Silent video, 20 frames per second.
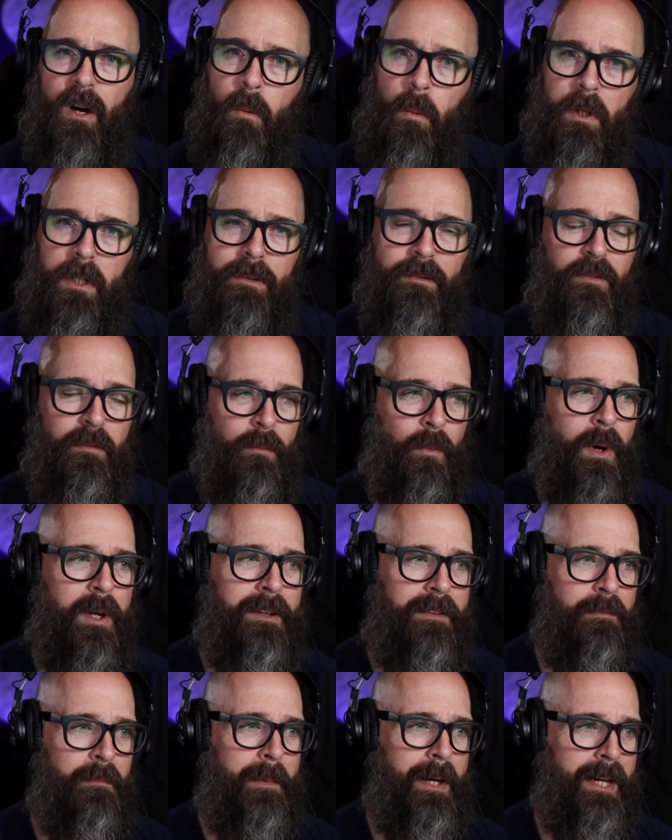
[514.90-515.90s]
one of
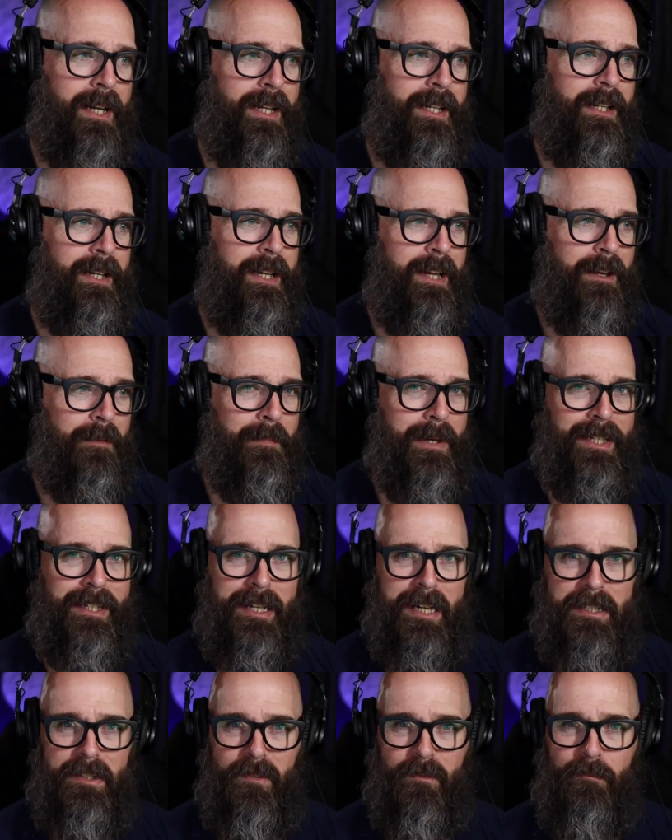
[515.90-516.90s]
one of my my
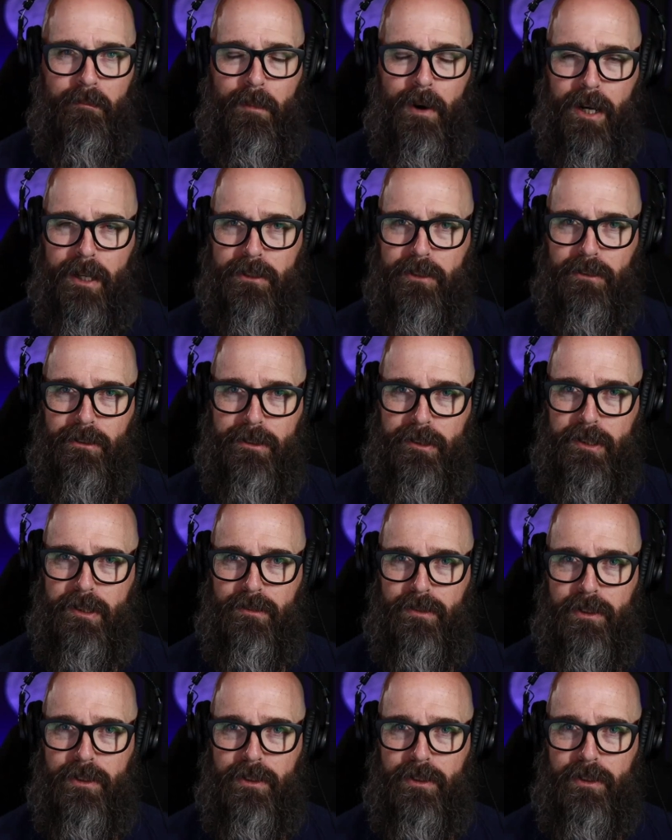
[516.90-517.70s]
kind of mantras